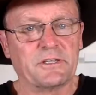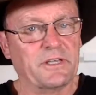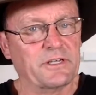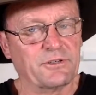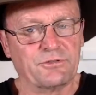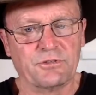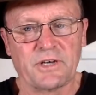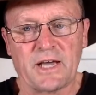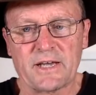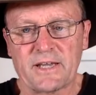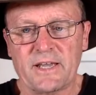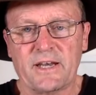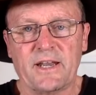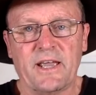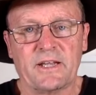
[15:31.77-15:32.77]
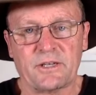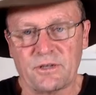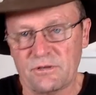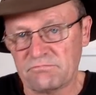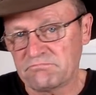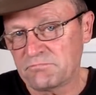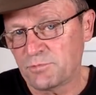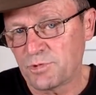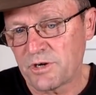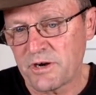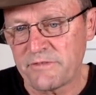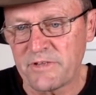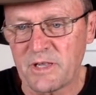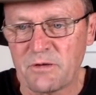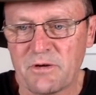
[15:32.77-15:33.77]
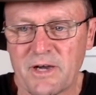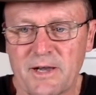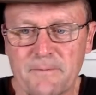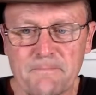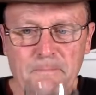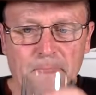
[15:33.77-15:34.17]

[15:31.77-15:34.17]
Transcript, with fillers: And then good luck getting out to wherever you are.